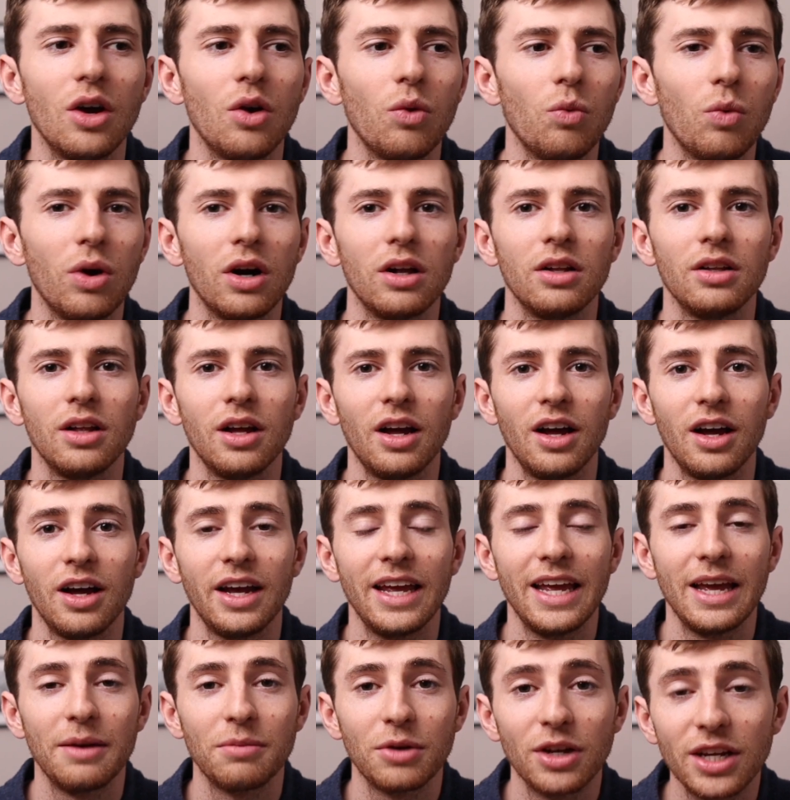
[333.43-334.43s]
Well, I
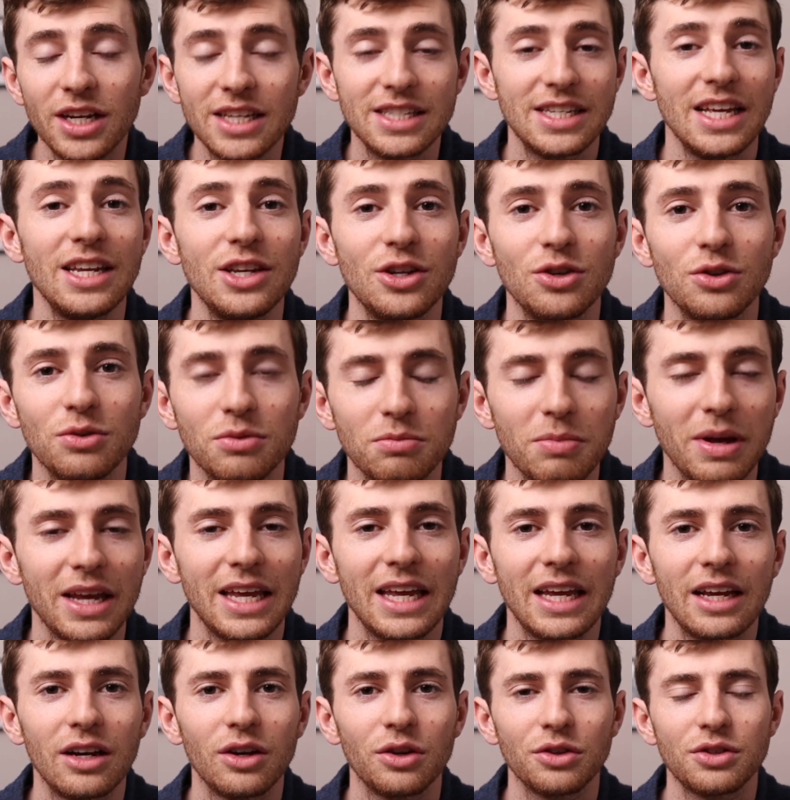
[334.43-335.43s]
am going to continue
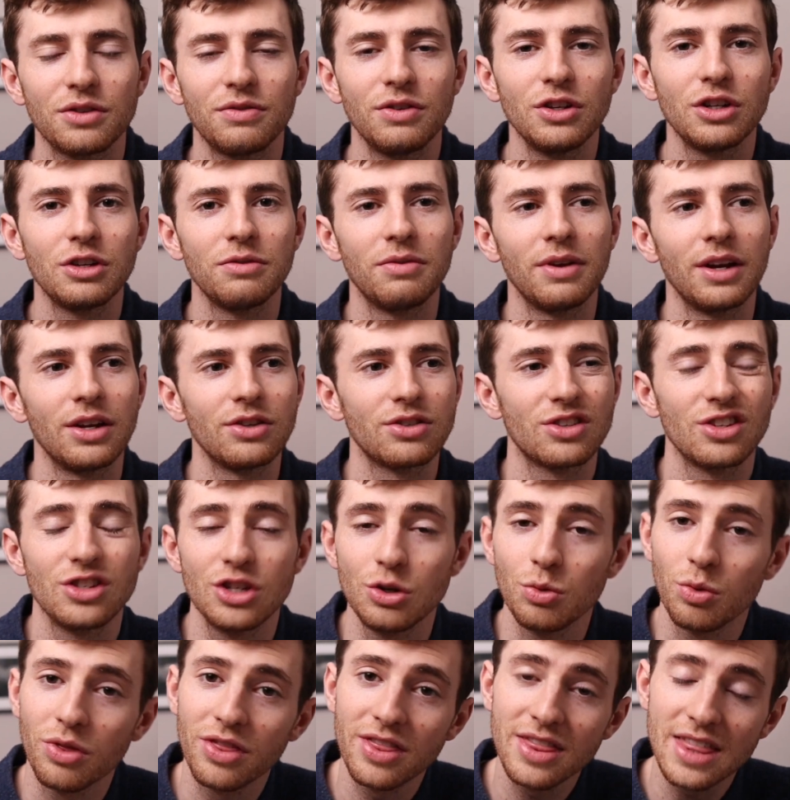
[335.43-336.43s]
making lots of YouTube videos, because
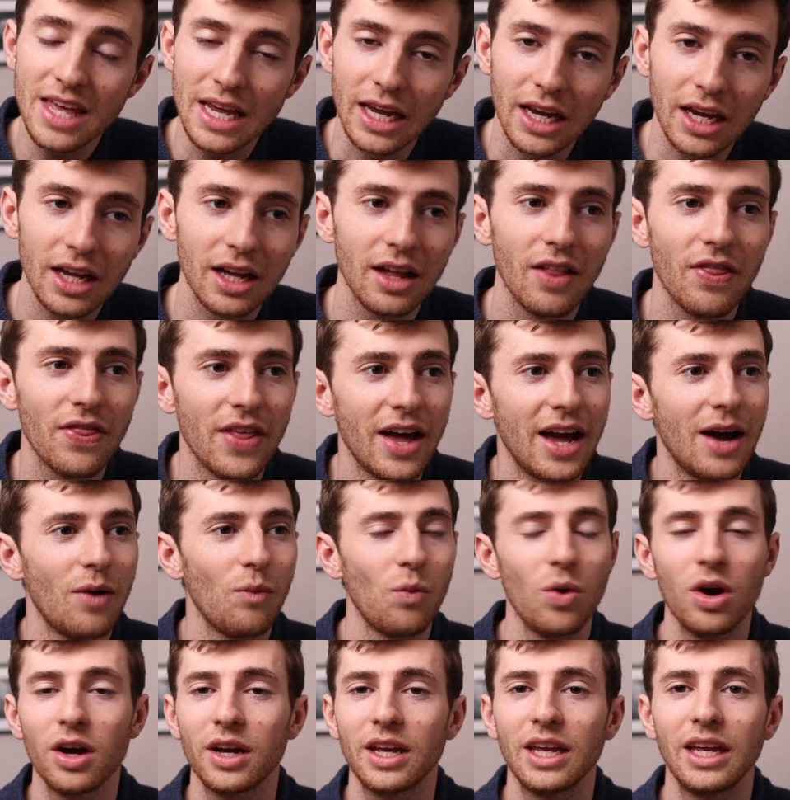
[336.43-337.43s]
you would think that
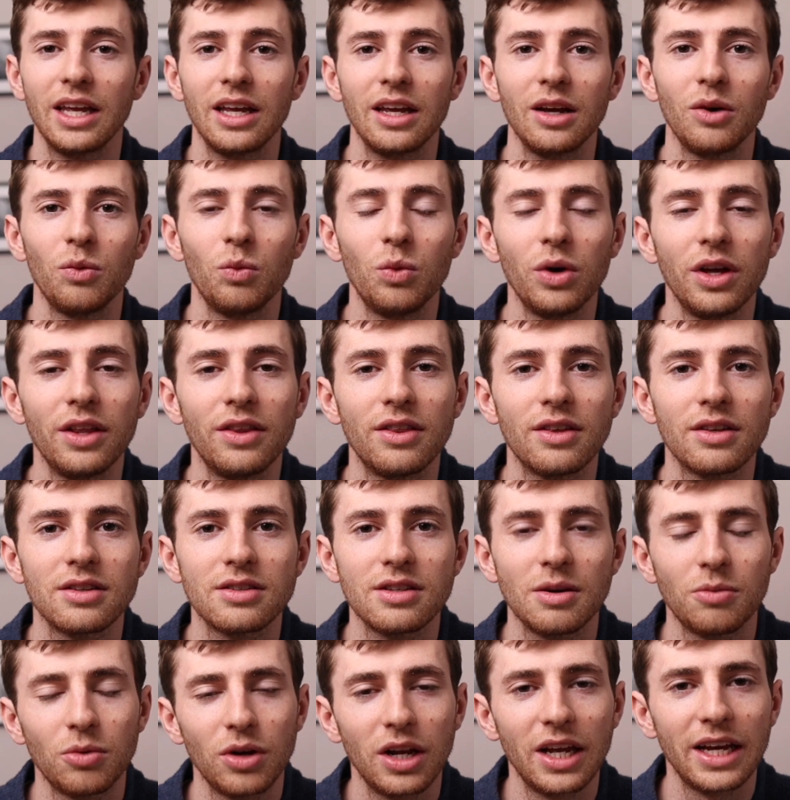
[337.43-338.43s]
working with
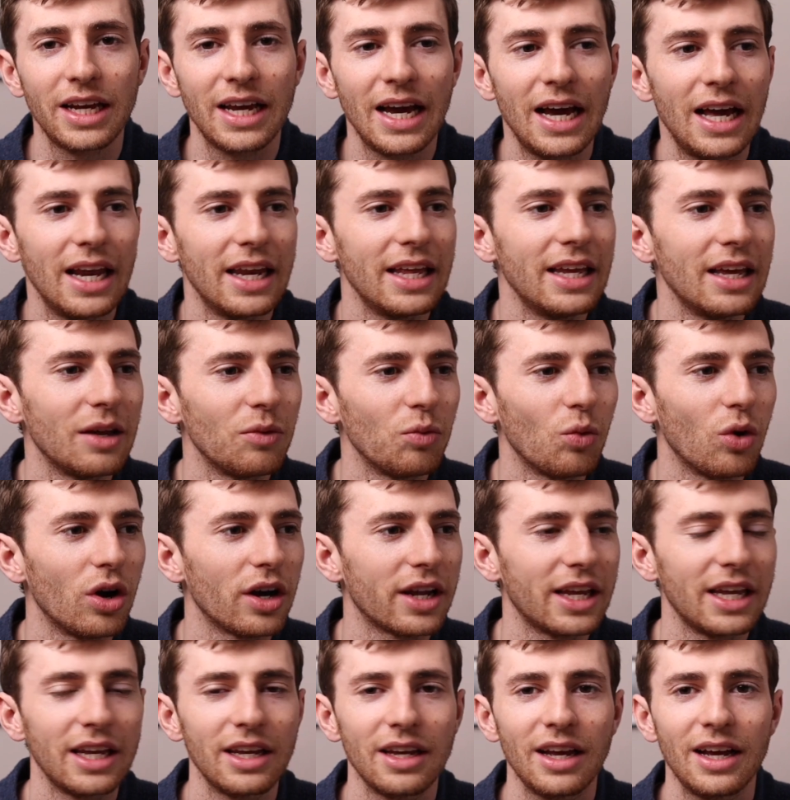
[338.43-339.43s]
someone like Ali and
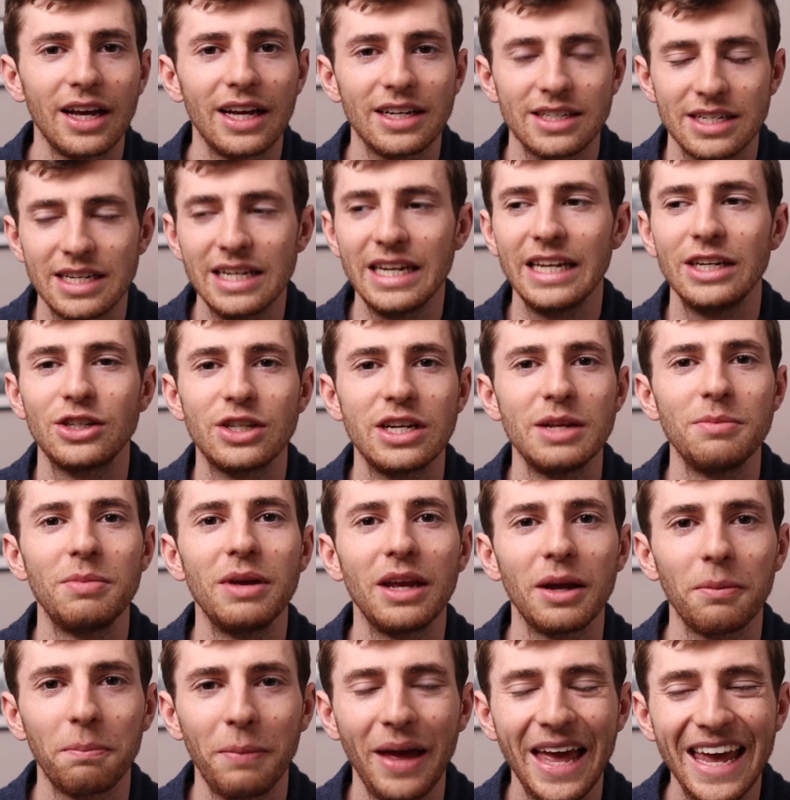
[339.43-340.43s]
working, actually literally
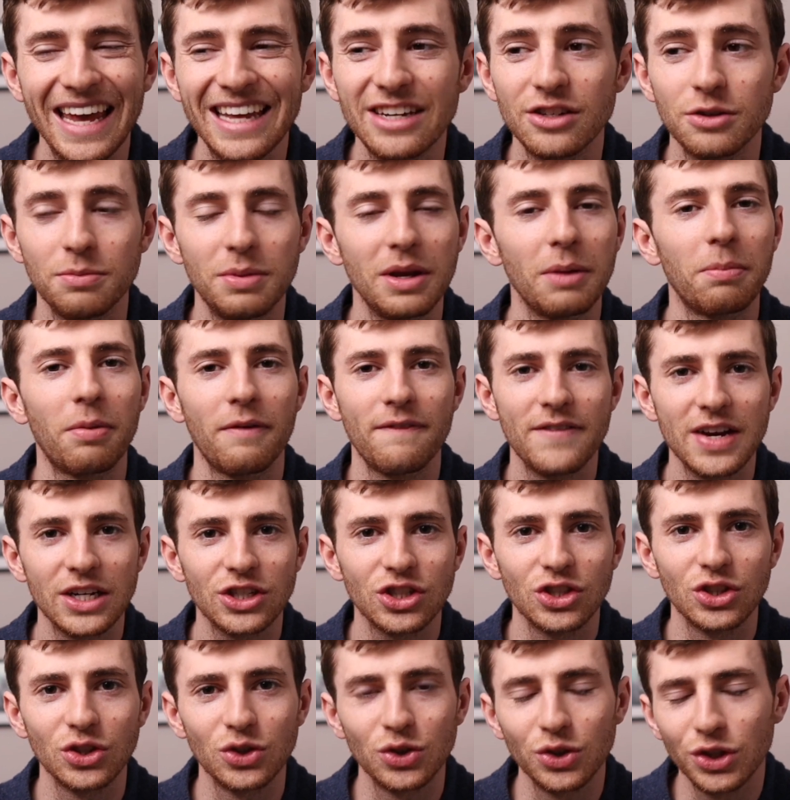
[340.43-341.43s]
being paid to be a
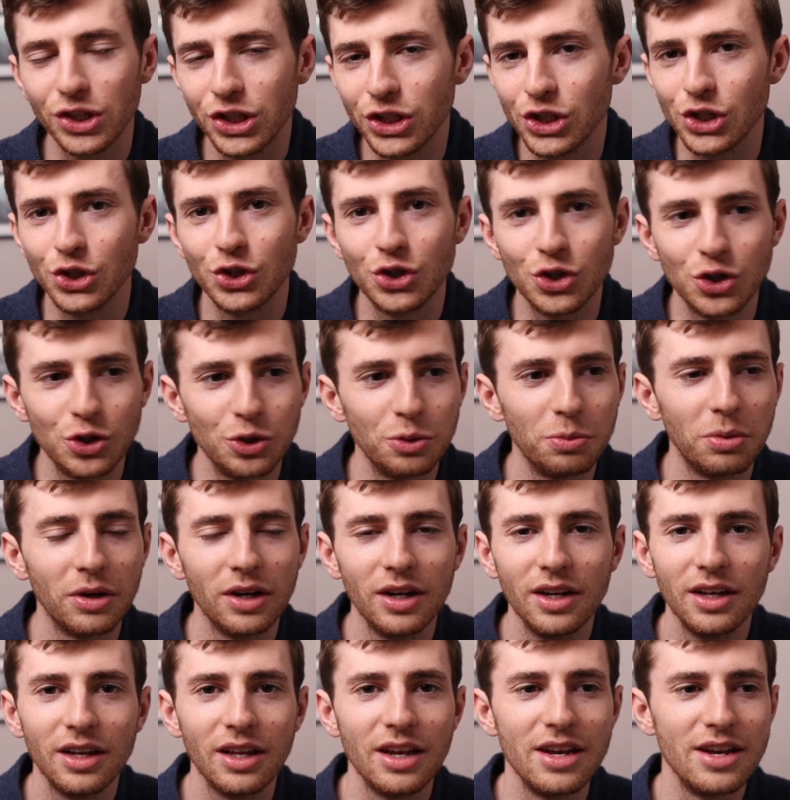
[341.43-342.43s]
professional YouTube
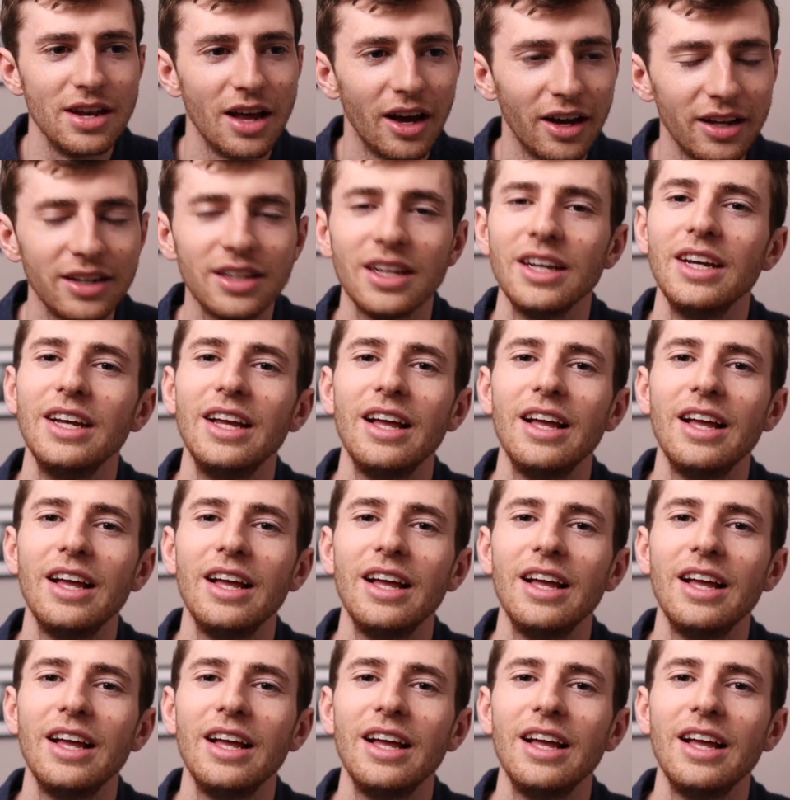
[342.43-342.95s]
nerd,